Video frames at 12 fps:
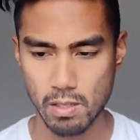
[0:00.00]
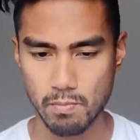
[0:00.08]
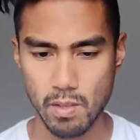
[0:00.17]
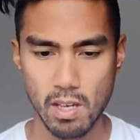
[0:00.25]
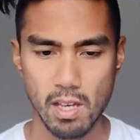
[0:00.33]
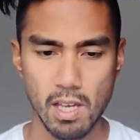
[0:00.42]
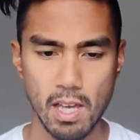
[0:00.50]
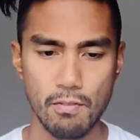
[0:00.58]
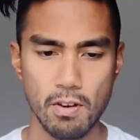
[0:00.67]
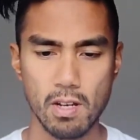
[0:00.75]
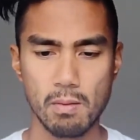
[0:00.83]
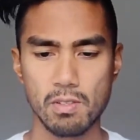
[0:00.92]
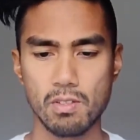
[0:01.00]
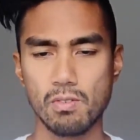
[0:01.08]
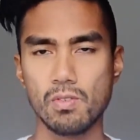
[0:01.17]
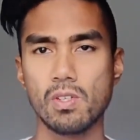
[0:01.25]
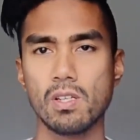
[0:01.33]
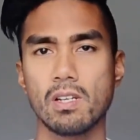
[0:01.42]
Zealand. If you're coming to
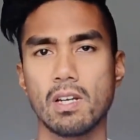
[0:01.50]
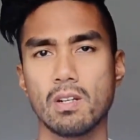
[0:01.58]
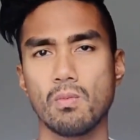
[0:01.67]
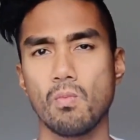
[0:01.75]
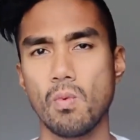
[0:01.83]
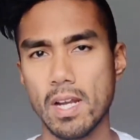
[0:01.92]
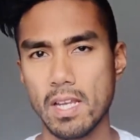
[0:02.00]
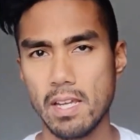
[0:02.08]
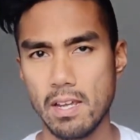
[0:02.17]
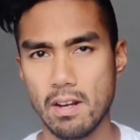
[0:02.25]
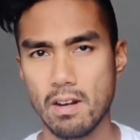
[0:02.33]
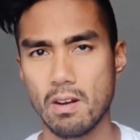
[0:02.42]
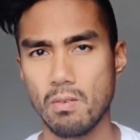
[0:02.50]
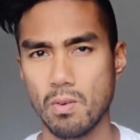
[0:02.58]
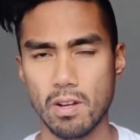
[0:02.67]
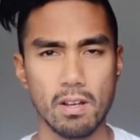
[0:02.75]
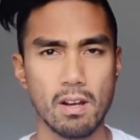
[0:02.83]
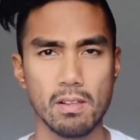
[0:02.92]
New Zealand on a 1-year
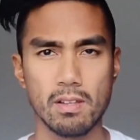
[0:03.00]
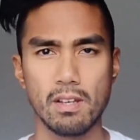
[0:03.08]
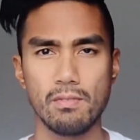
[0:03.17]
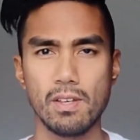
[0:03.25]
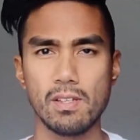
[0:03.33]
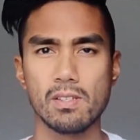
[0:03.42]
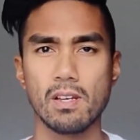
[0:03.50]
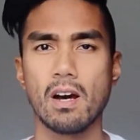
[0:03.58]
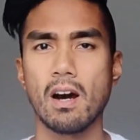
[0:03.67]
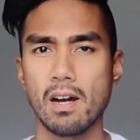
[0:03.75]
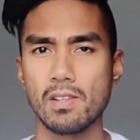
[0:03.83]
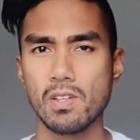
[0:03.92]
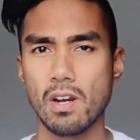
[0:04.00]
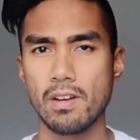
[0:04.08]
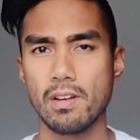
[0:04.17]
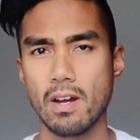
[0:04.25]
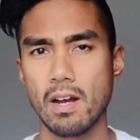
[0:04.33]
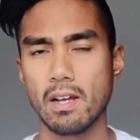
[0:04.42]
working holiday visa, odds are
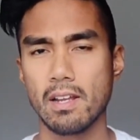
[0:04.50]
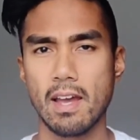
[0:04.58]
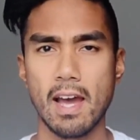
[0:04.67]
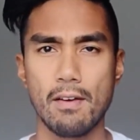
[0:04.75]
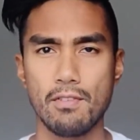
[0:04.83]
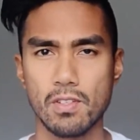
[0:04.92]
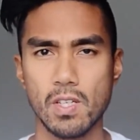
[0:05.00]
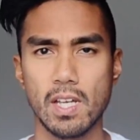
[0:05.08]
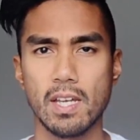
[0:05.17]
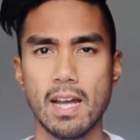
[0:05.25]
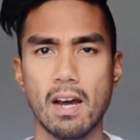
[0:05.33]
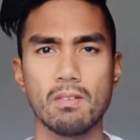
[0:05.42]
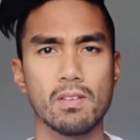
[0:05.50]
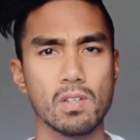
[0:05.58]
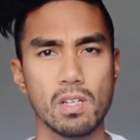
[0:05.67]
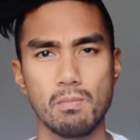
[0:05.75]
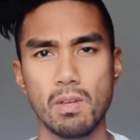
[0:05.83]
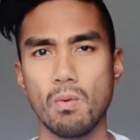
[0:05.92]
you're not going to have your ticket out. It's
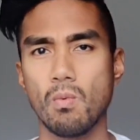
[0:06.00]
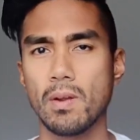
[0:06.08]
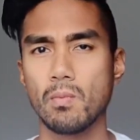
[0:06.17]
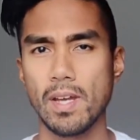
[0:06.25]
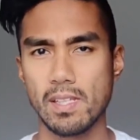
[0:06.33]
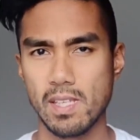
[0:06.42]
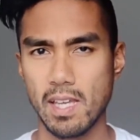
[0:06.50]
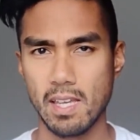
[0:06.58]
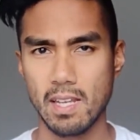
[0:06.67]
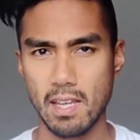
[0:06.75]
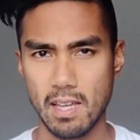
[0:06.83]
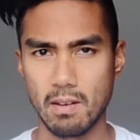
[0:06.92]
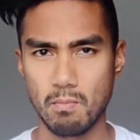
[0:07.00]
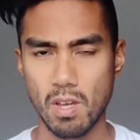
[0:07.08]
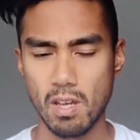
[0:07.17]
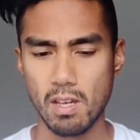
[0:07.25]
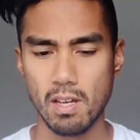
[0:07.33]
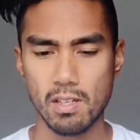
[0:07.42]
going to be a one-way ticket in.
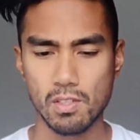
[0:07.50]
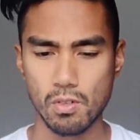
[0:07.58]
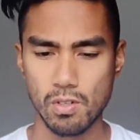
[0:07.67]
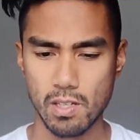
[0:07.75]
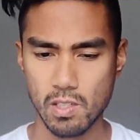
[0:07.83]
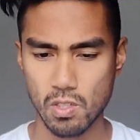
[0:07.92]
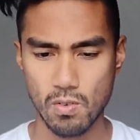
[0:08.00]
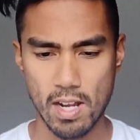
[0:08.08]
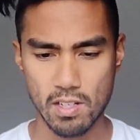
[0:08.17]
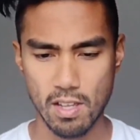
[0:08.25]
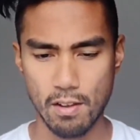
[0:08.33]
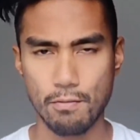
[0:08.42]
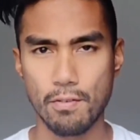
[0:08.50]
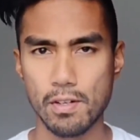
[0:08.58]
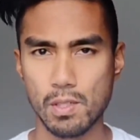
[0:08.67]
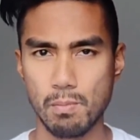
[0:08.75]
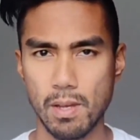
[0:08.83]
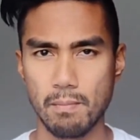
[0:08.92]
So you could scratch that
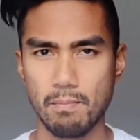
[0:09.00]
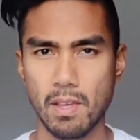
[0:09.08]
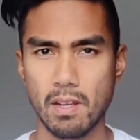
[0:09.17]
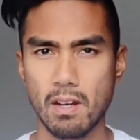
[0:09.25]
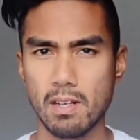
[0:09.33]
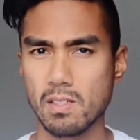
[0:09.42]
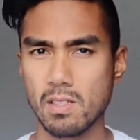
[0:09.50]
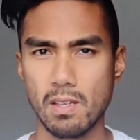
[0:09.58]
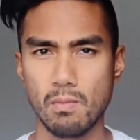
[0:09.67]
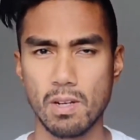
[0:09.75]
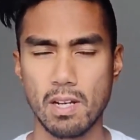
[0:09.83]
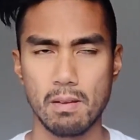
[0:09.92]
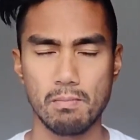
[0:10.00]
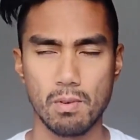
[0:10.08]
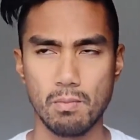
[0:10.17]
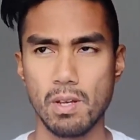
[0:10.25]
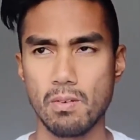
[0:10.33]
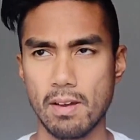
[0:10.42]
first bit. And honestly,
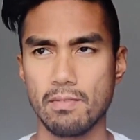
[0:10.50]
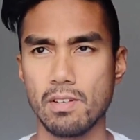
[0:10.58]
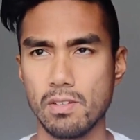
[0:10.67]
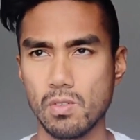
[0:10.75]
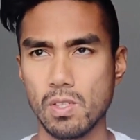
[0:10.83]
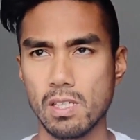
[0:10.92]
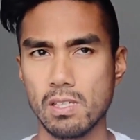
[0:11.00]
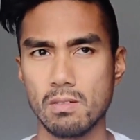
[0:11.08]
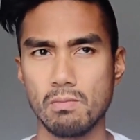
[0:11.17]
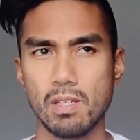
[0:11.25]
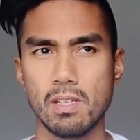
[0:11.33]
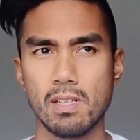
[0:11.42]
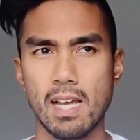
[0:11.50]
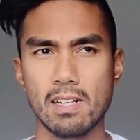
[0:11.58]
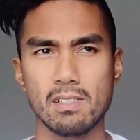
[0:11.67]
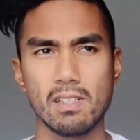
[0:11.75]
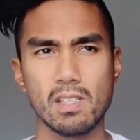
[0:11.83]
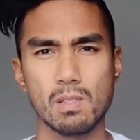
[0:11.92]
when we arrived in New Zealand, we didn't
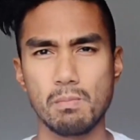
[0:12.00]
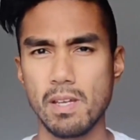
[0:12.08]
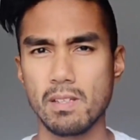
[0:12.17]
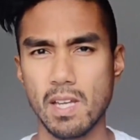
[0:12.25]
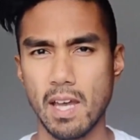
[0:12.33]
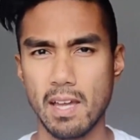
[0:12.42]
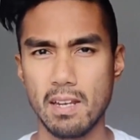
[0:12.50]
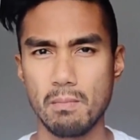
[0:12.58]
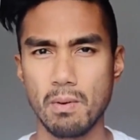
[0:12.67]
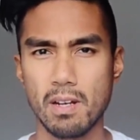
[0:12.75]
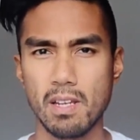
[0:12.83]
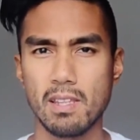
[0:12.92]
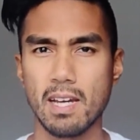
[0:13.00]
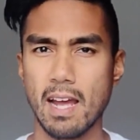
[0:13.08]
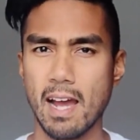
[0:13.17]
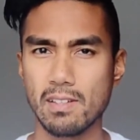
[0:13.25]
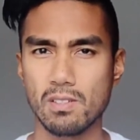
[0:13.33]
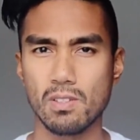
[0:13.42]
actually speak to anybody
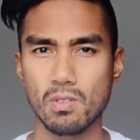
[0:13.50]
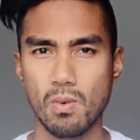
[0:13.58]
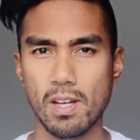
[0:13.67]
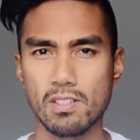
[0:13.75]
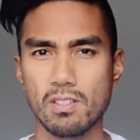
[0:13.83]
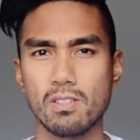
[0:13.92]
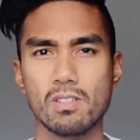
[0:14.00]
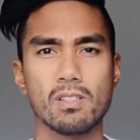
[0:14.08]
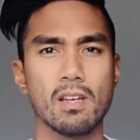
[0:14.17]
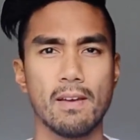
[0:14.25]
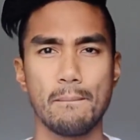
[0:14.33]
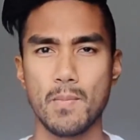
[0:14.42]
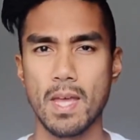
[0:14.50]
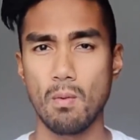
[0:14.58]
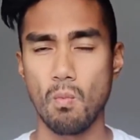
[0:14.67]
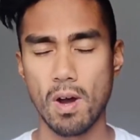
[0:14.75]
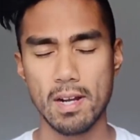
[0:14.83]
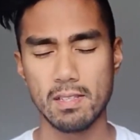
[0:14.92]
that asked us questions
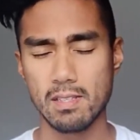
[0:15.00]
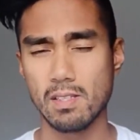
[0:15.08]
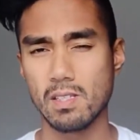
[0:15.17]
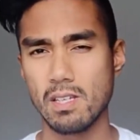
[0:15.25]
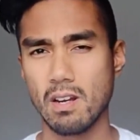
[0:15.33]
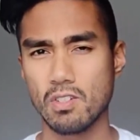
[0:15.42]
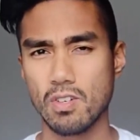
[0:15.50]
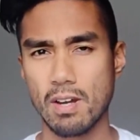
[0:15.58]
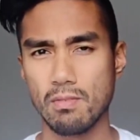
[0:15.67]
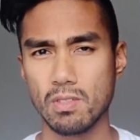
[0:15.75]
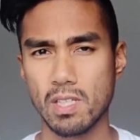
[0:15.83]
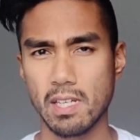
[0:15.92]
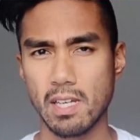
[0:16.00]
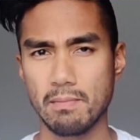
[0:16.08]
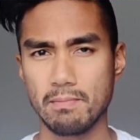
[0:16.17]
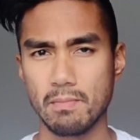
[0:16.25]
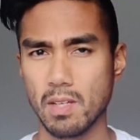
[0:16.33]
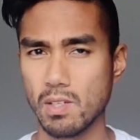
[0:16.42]
that wanted to see our travel
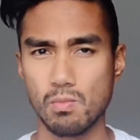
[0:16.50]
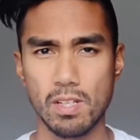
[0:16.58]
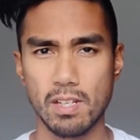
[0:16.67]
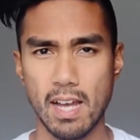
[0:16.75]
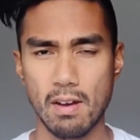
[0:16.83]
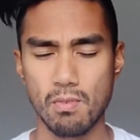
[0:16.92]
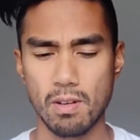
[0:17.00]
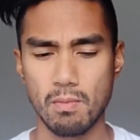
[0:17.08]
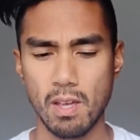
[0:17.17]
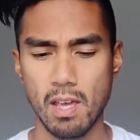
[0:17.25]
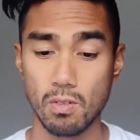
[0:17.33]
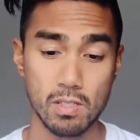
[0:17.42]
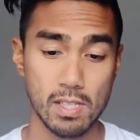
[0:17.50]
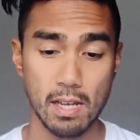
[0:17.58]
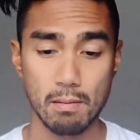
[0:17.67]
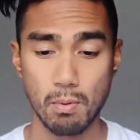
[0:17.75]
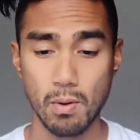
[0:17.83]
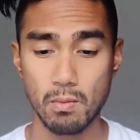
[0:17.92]
ticket because we didn't have one. So the
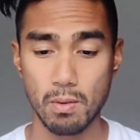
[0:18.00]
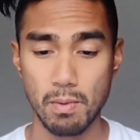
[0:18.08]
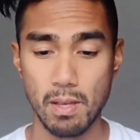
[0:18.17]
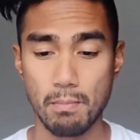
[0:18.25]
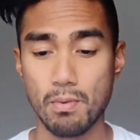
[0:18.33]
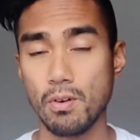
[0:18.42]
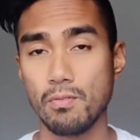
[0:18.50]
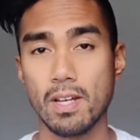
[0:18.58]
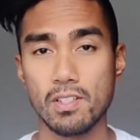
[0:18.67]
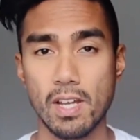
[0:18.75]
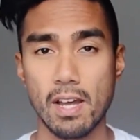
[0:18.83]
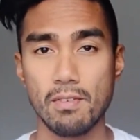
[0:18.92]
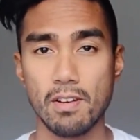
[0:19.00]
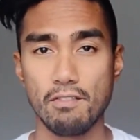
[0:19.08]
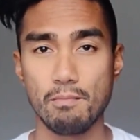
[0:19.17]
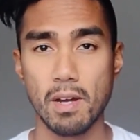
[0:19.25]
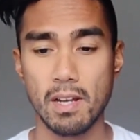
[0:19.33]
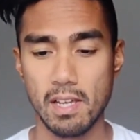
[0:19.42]
second point would be prove that you have
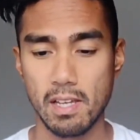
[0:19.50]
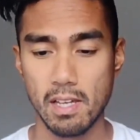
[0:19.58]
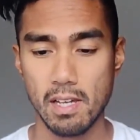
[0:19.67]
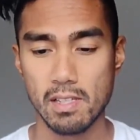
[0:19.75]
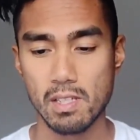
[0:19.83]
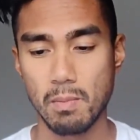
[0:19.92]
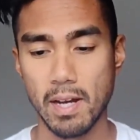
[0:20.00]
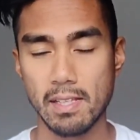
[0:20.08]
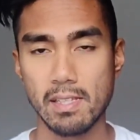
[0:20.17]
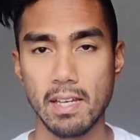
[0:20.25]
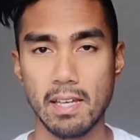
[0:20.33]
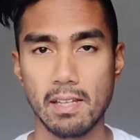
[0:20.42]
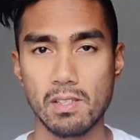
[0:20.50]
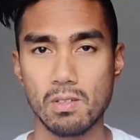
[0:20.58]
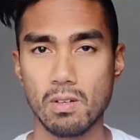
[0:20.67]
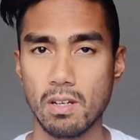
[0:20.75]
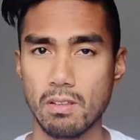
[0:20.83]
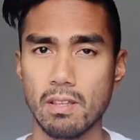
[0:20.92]
enough money to buy a ticket.
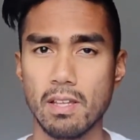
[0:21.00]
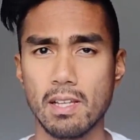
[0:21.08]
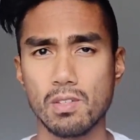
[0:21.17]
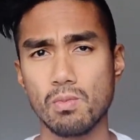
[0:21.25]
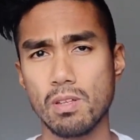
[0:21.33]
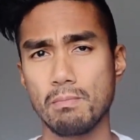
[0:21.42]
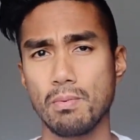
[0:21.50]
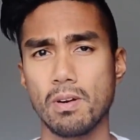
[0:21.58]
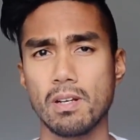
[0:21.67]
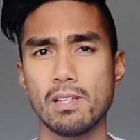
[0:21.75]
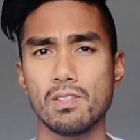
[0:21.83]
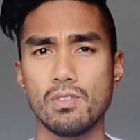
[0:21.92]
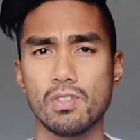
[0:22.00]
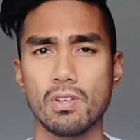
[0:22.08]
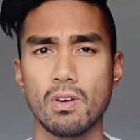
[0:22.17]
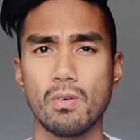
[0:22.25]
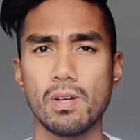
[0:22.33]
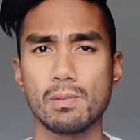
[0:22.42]
So another thing that's really important is you
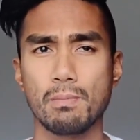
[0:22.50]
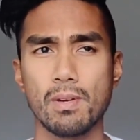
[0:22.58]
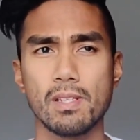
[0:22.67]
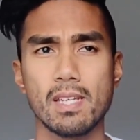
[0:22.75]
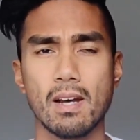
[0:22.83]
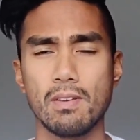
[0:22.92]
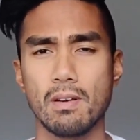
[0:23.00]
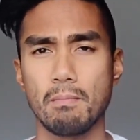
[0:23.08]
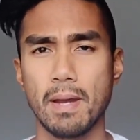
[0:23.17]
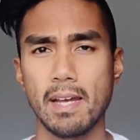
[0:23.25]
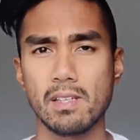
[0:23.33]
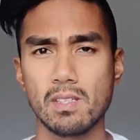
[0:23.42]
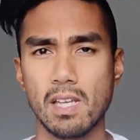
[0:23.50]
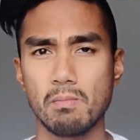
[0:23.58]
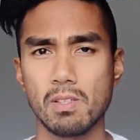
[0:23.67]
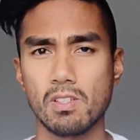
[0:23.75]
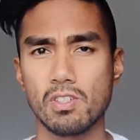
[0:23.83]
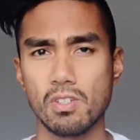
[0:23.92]
should always print out your bank
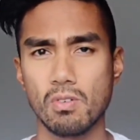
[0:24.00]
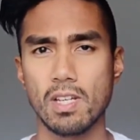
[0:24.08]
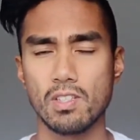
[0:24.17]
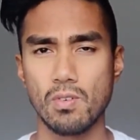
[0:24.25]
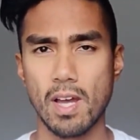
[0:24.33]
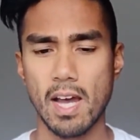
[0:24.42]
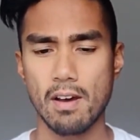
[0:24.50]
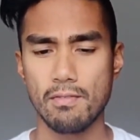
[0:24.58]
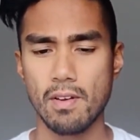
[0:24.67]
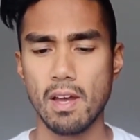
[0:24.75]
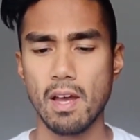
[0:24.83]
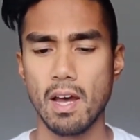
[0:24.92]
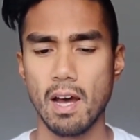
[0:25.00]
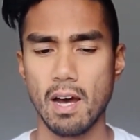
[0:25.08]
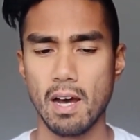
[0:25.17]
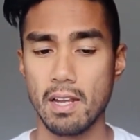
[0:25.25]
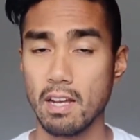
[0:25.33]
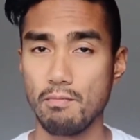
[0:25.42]
statements to show that you have
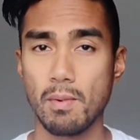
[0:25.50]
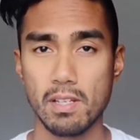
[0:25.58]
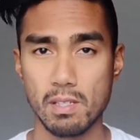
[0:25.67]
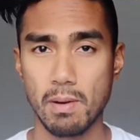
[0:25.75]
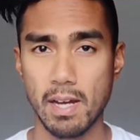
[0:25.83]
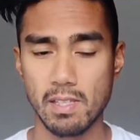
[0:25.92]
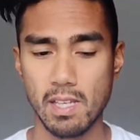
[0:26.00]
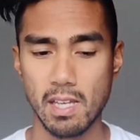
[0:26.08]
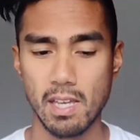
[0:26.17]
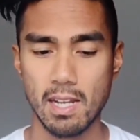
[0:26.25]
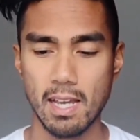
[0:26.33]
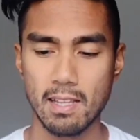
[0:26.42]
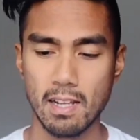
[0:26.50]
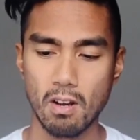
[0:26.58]
enough money to buy a ticket. And